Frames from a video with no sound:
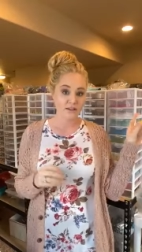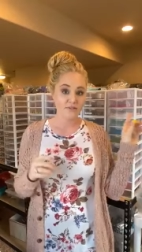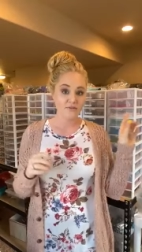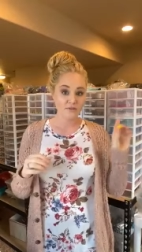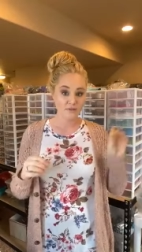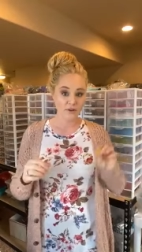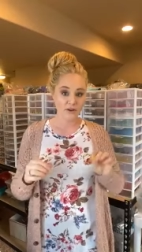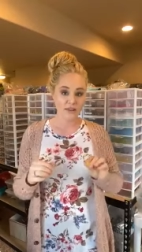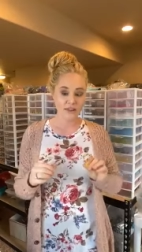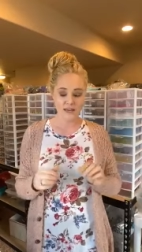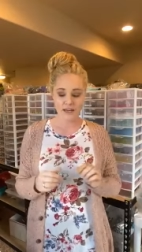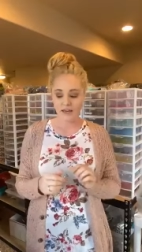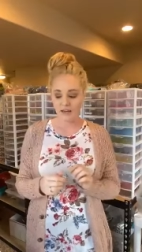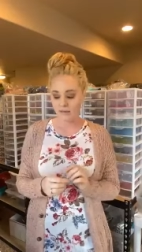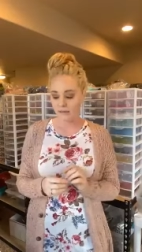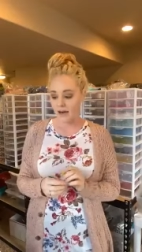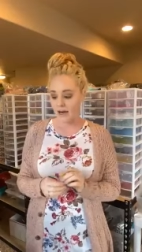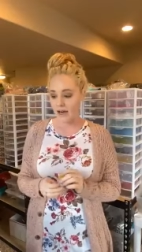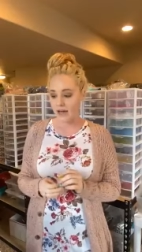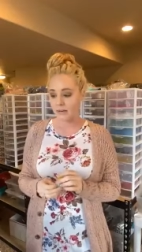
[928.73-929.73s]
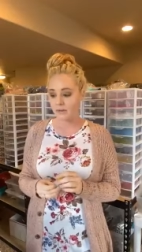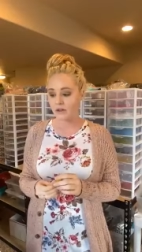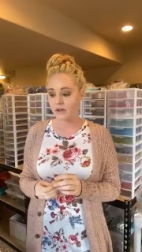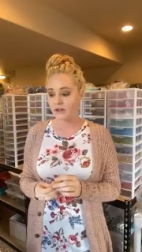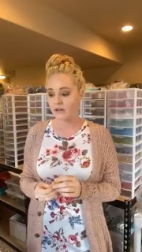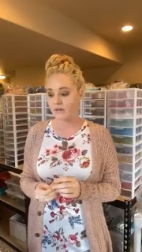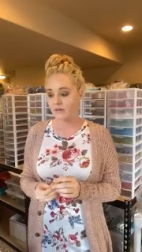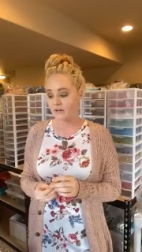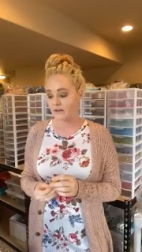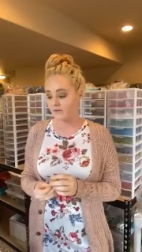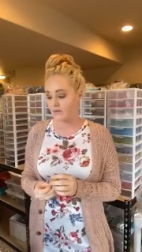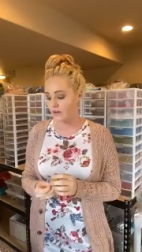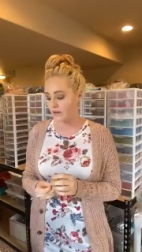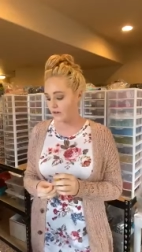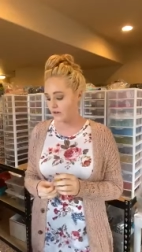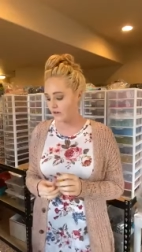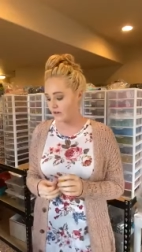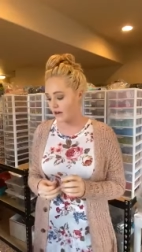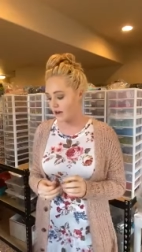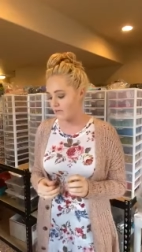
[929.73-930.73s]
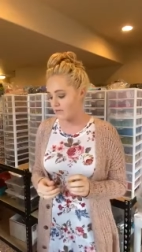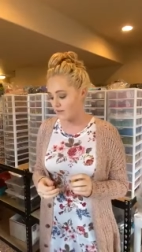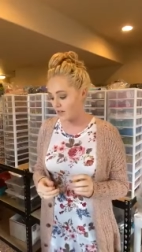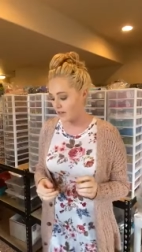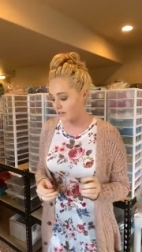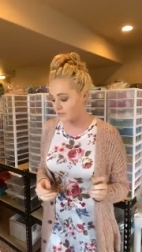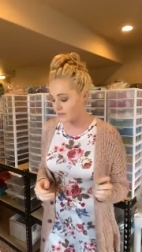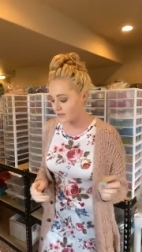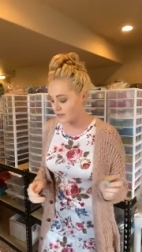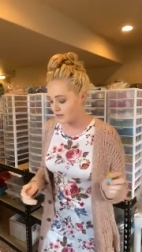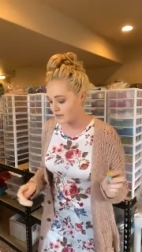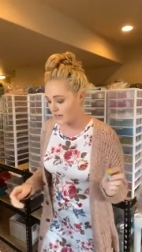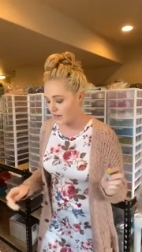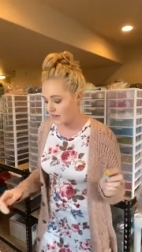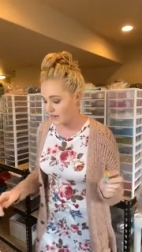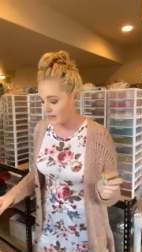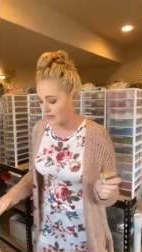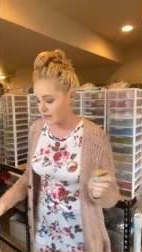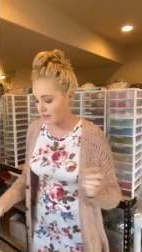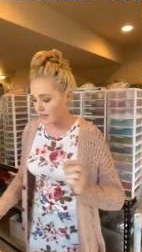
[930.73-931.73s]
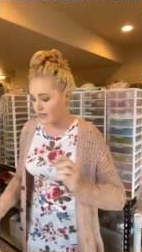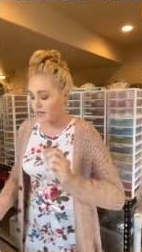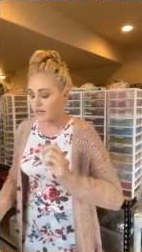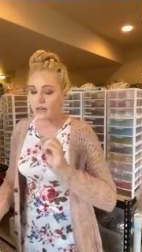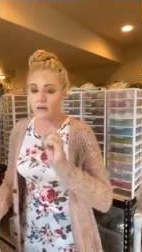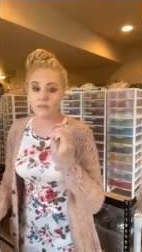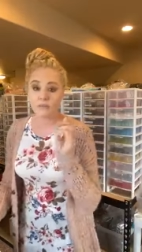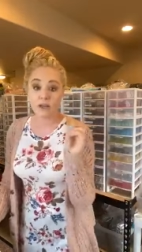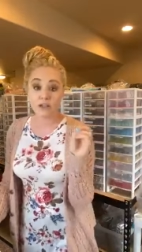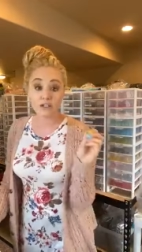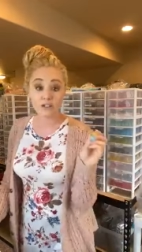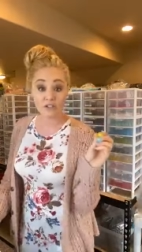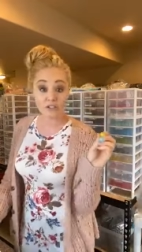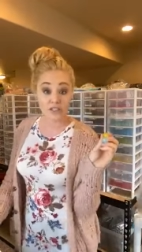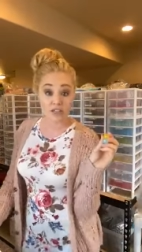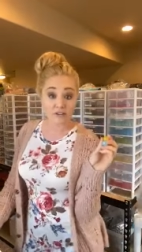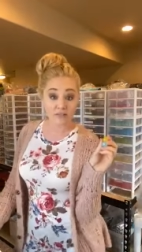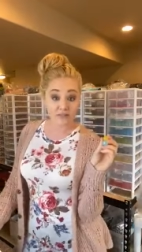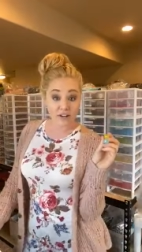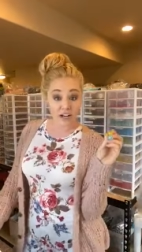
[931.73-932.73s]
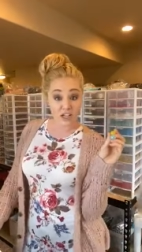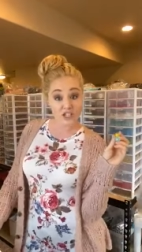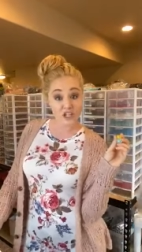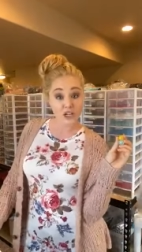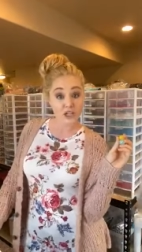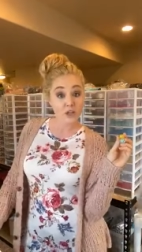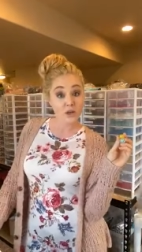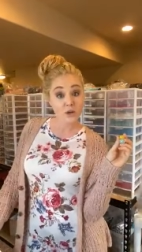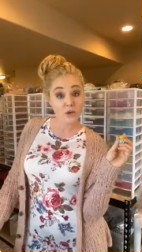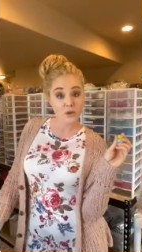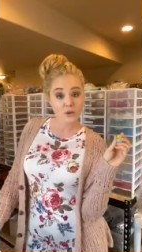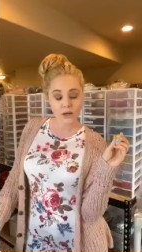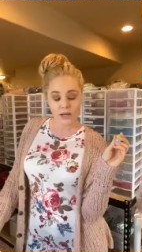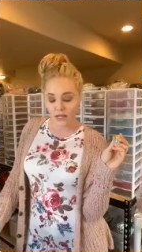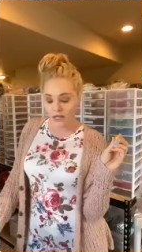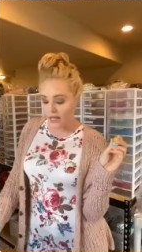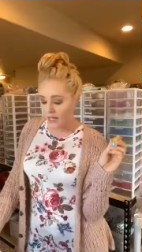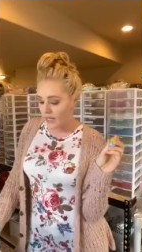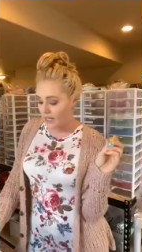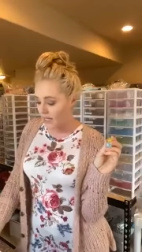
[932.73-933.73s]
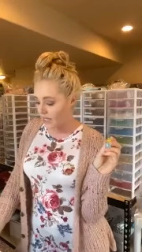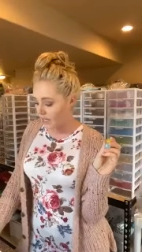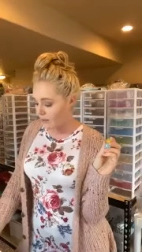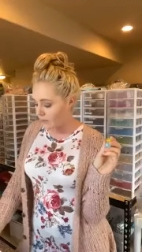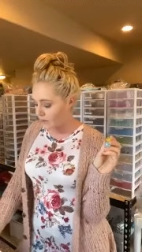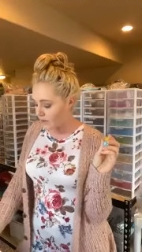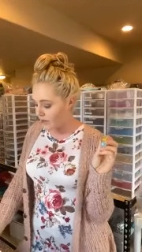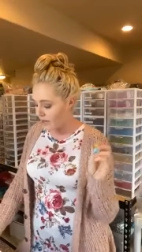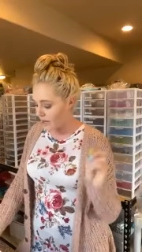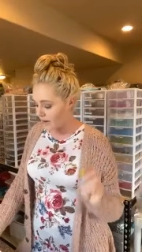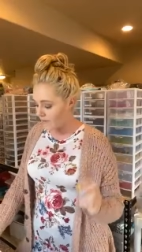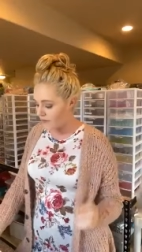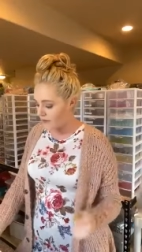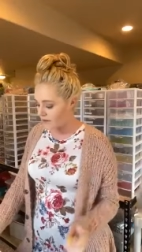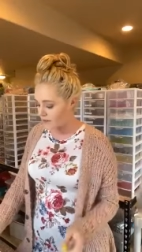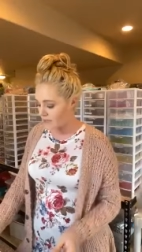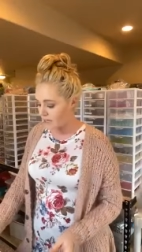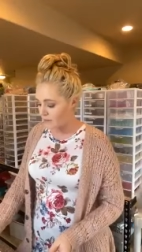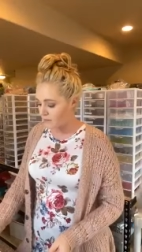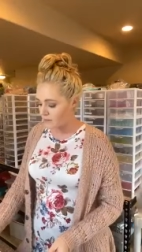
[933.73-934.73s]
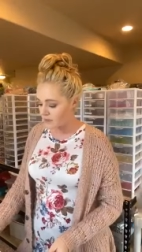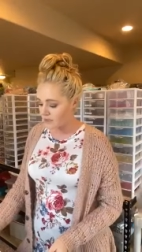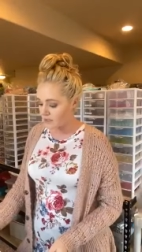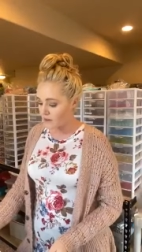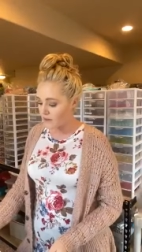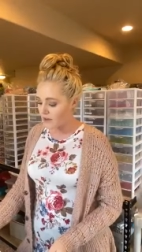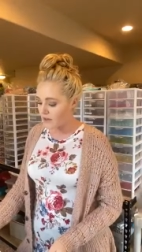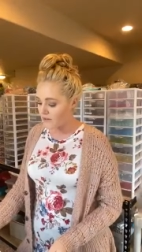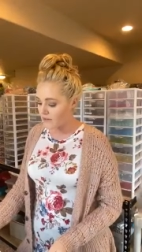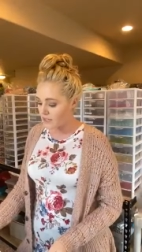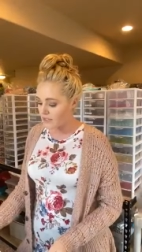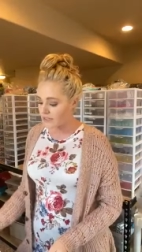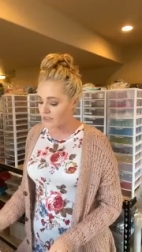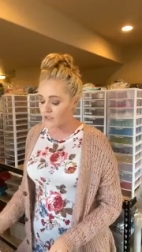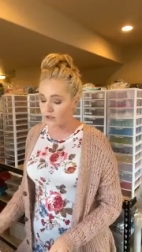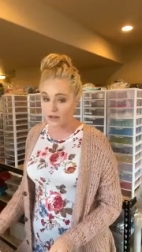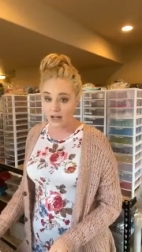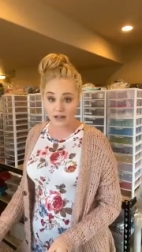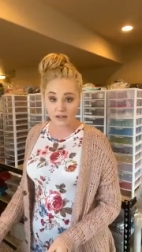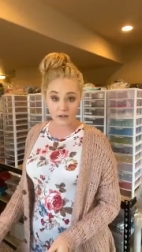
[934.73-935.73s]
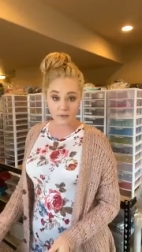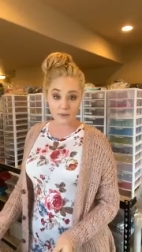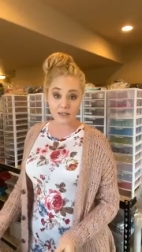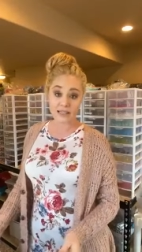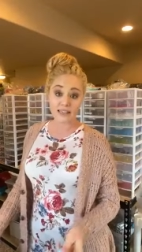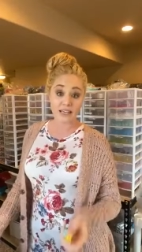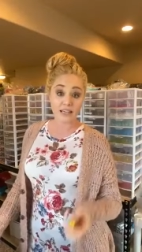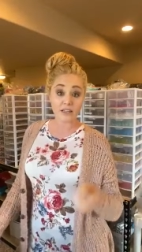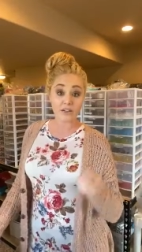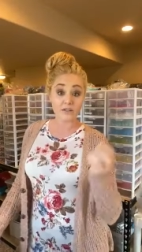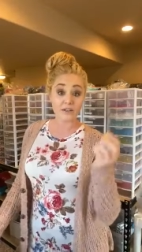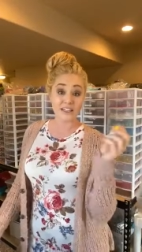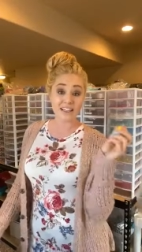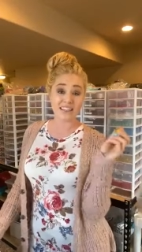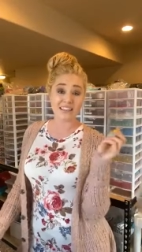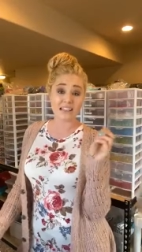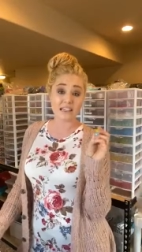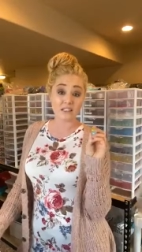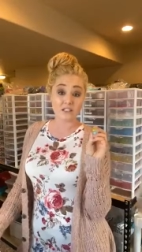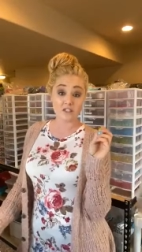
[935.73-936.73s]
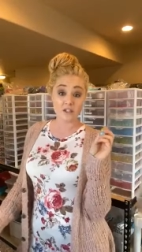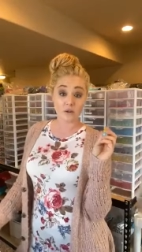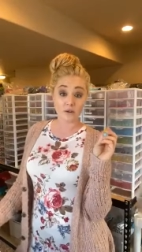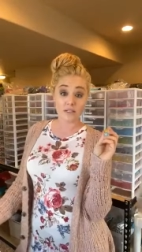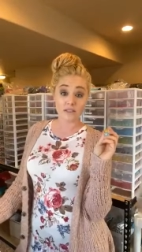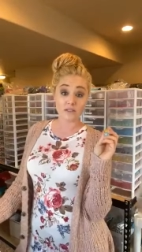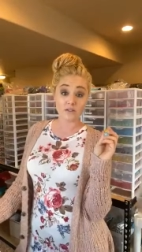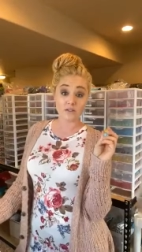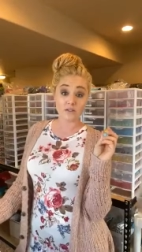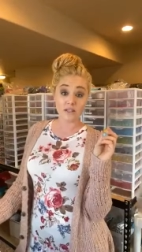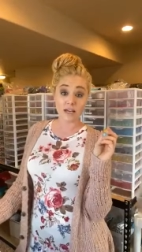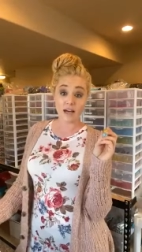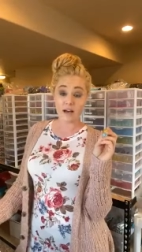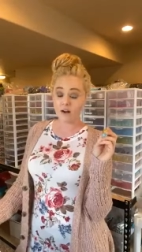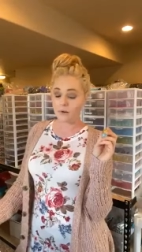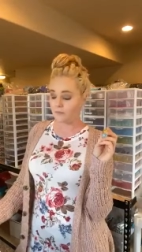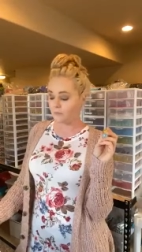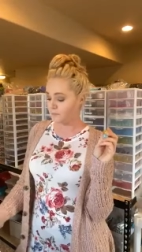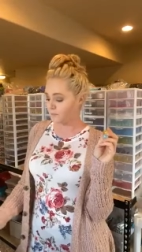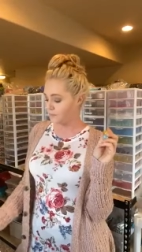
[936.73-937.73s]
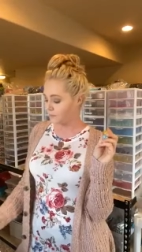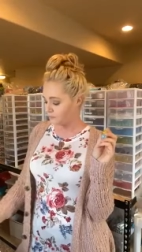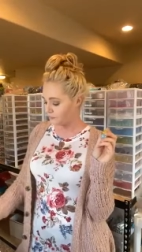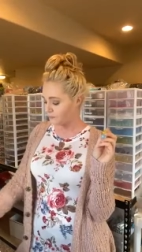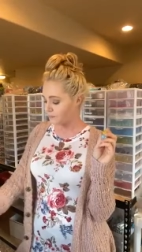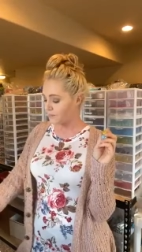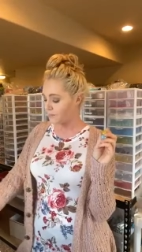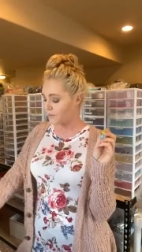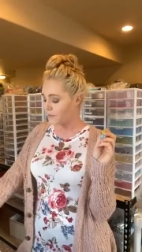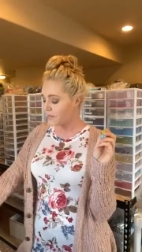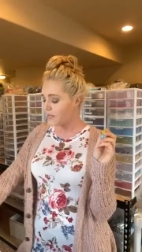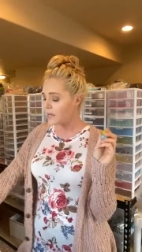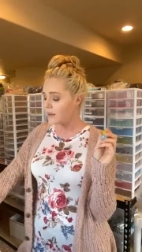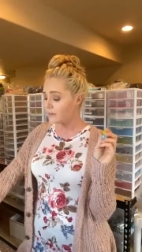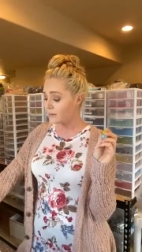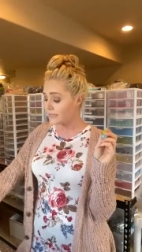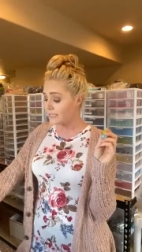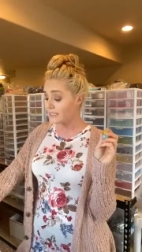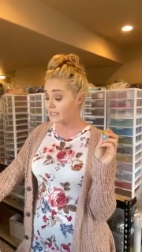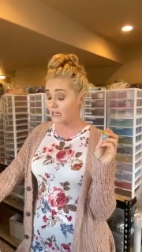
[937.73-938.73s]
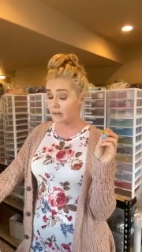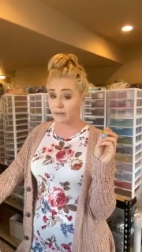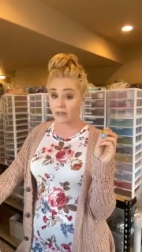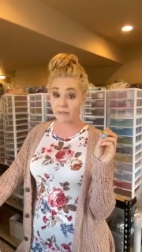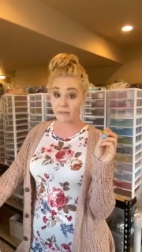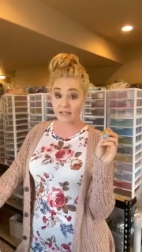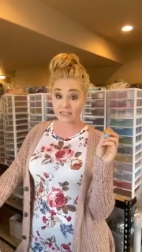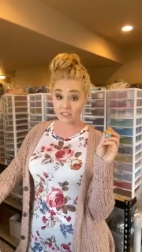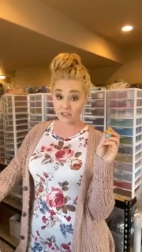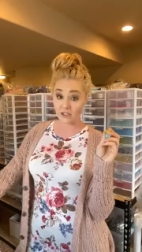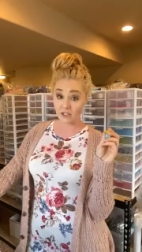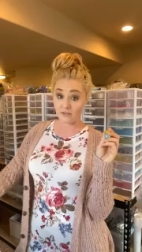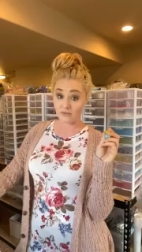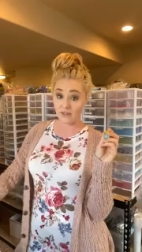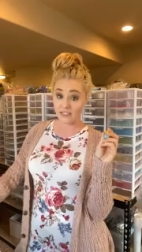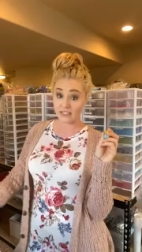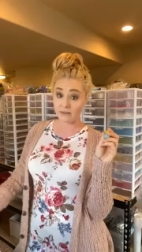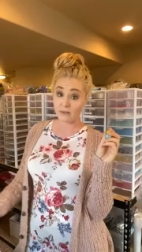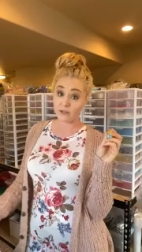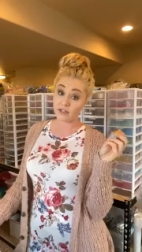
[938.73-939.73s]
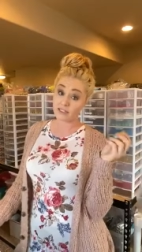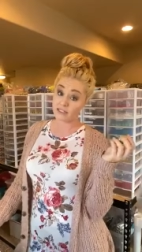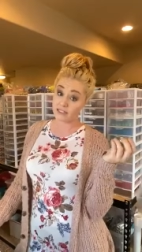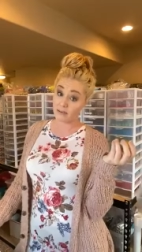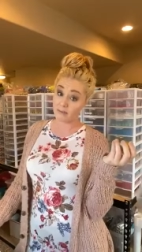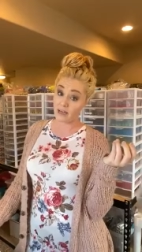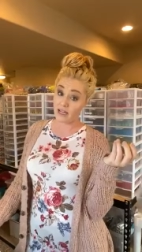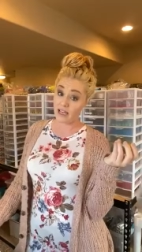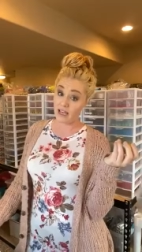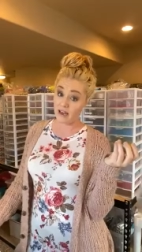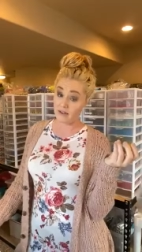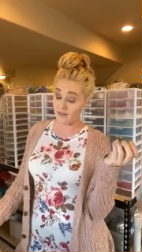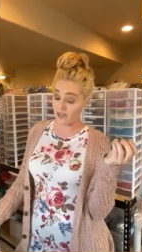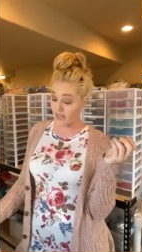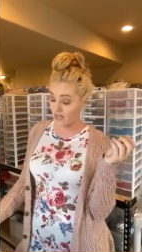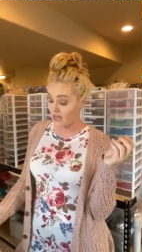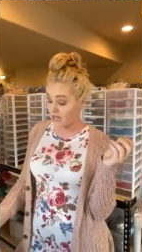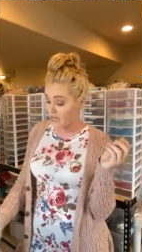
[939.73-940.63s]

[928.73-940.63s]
for them, I'm going to rephotograph them so that the pictures are fresh and new and we'll have those up. So if there's a crackle bead that you need that's showing sold out, please send me a message on Facebook because I might have it.